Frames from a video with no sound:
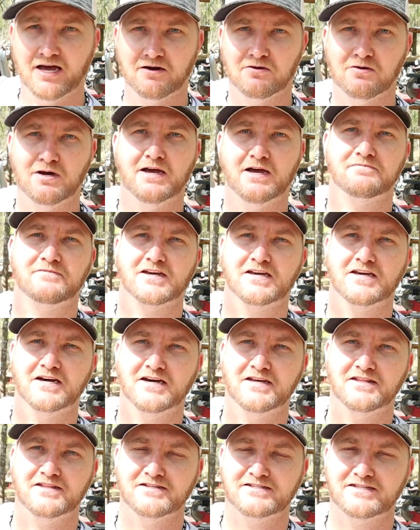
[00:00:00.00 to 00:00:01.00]
I don't have to
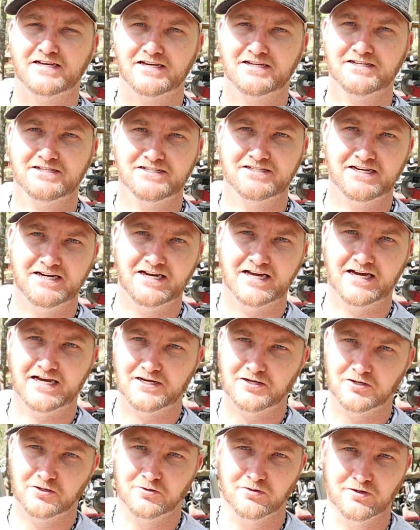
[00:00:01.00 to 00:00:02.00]
cut, the second sheet I
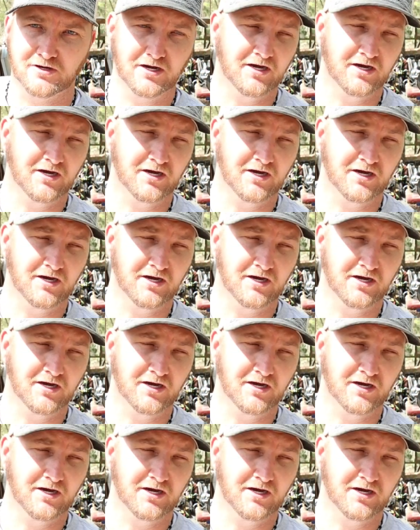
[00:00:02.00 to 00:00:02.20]
do.